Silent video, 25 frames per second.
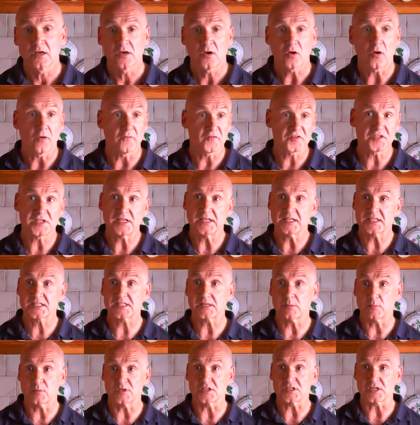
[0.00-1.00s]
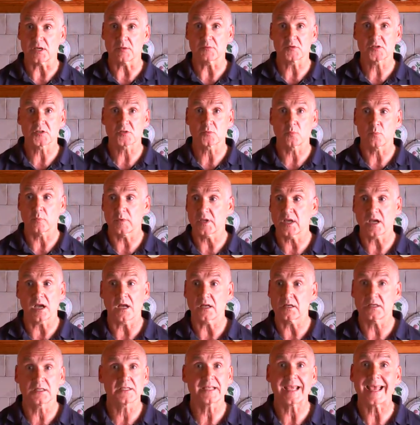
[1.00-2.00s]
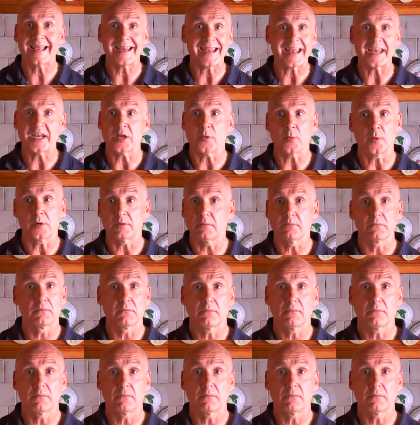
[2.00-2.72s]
Obviously in someone's house, we can't tell anyone